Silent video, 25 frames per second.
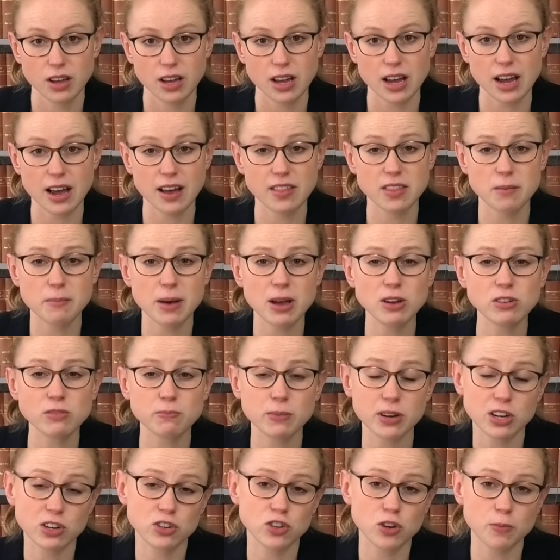And the
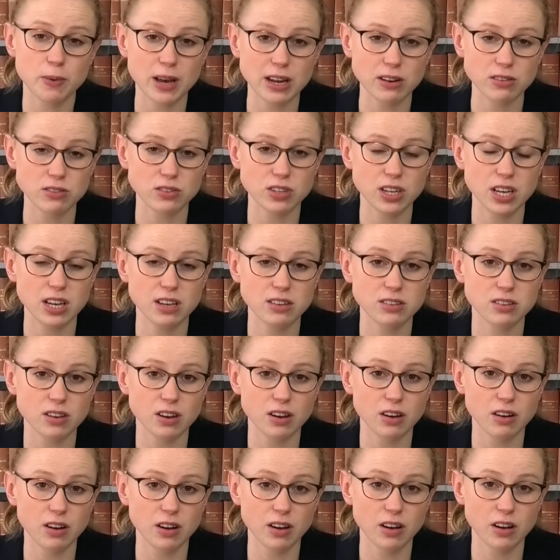monetary penalties
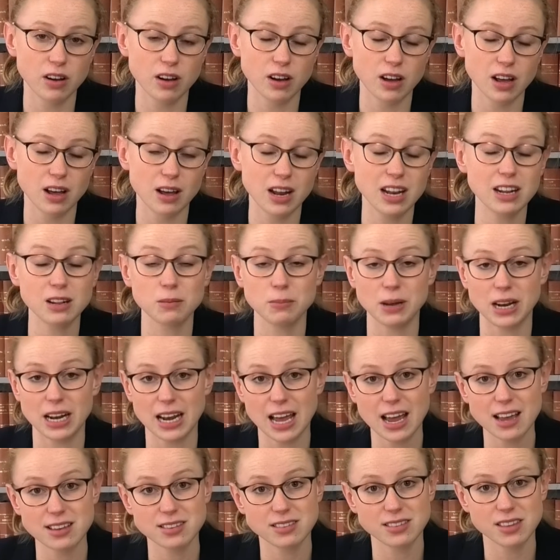are a little bit
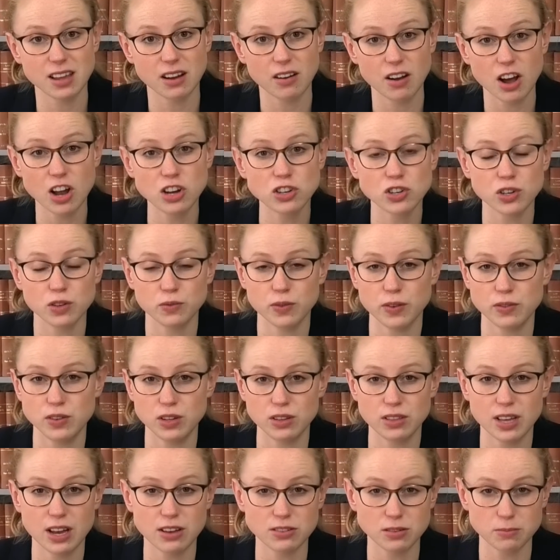less. They're
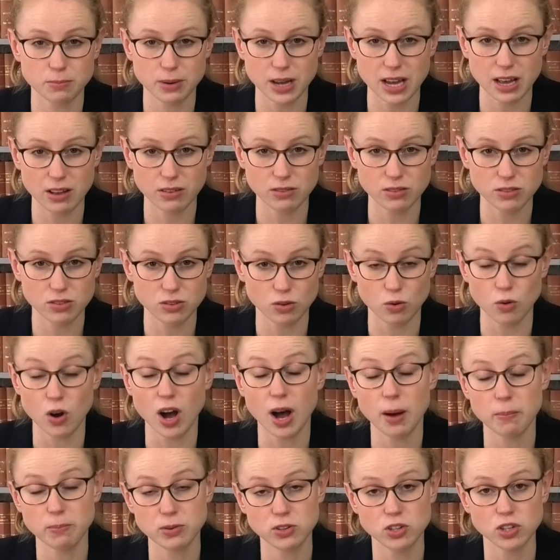£150,000 or
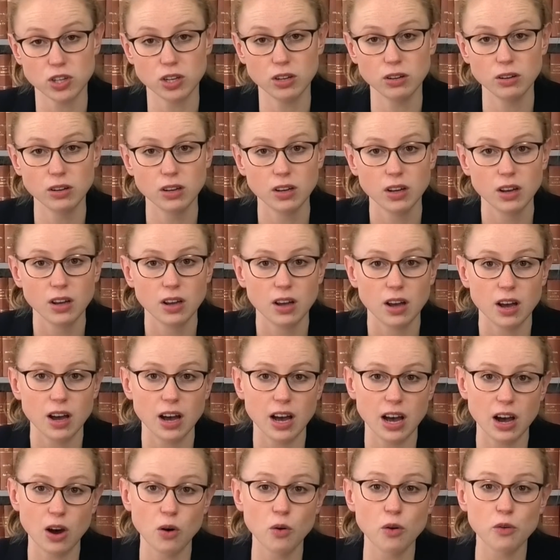up to,
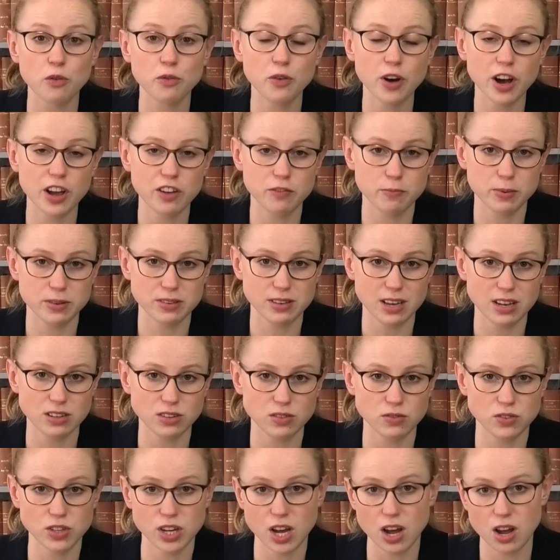or
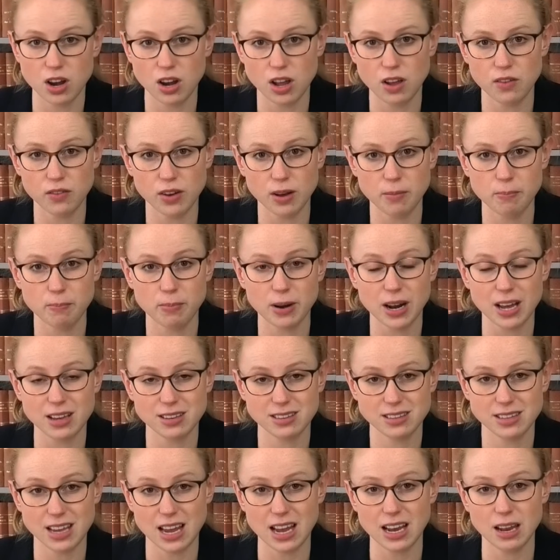5% of turnover
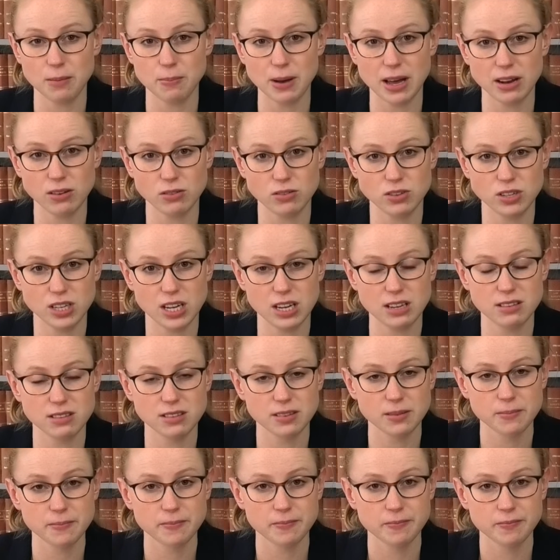plus daily
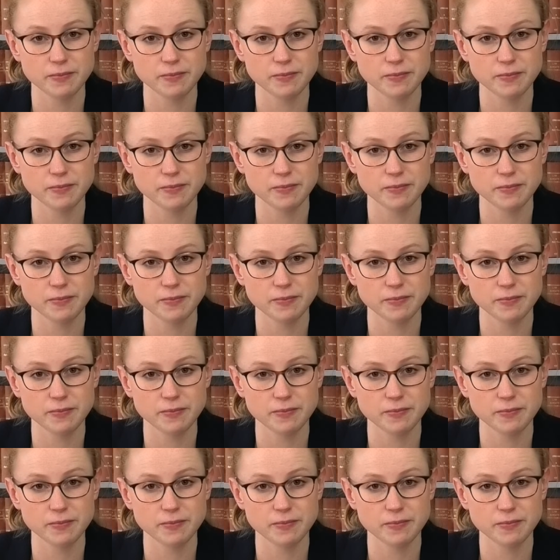penalties.